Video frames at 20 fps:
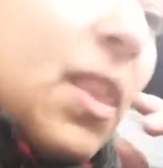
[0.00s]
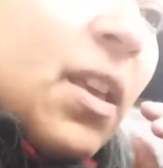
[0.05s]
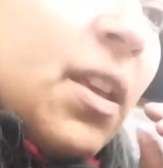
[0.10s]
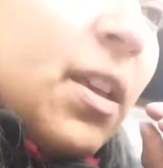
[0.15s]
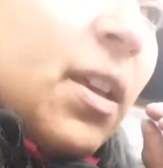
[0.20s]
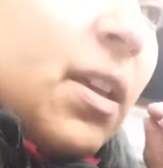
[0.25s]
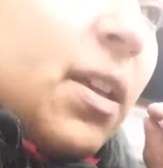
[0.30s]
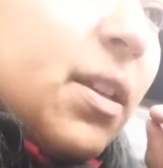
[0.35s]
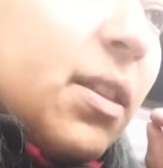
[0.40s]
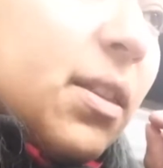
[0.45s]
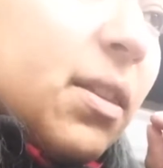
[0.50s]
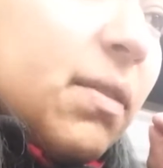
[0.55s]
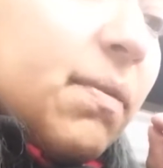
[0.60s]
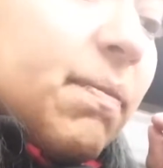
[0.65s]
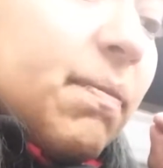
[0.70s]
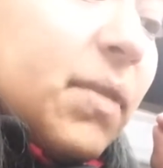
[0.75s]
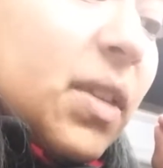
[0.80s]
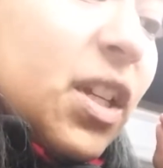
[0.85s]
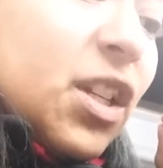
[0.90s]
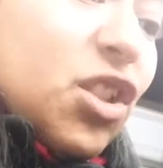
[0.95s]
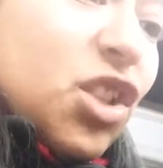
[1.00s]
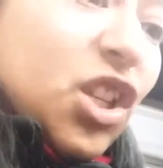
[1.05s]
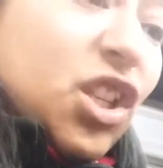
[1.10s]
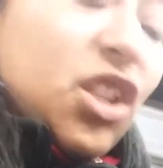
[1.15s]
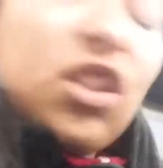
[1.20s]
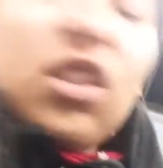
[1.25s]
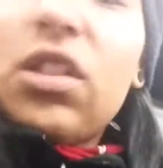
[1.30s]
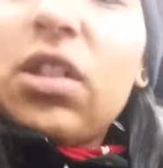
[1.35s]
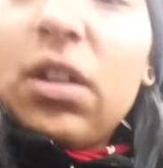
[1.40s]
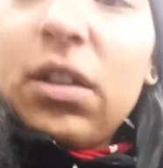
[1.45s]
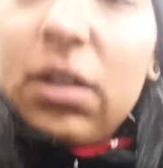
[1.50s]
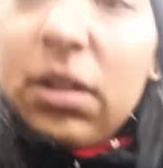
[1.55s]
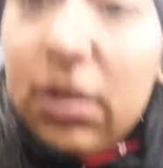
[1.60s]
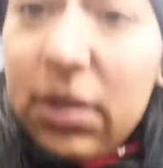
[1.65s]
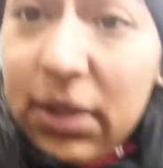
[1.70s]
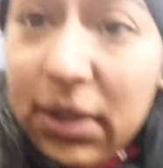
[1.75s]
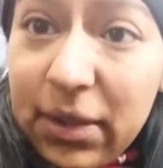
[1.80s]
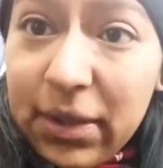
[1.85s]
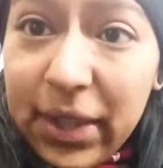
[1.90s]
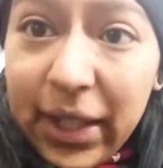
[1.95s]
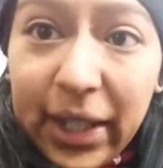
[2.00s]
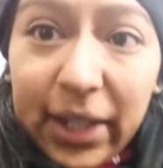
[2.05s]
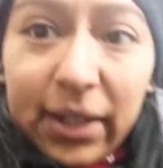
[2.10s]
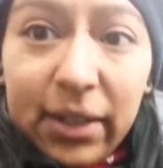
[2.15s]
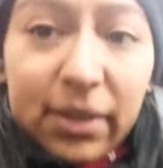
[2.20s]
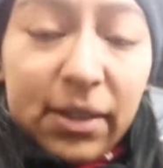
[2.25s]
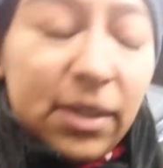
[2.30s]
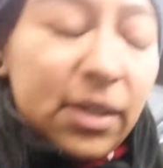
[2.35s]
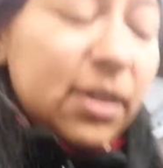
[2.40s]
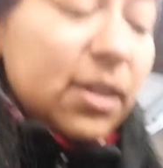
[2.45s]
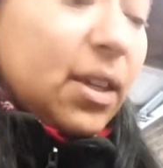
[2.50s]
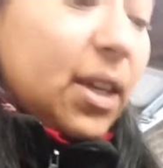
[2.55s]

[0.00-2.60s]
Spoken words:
it it changes other things,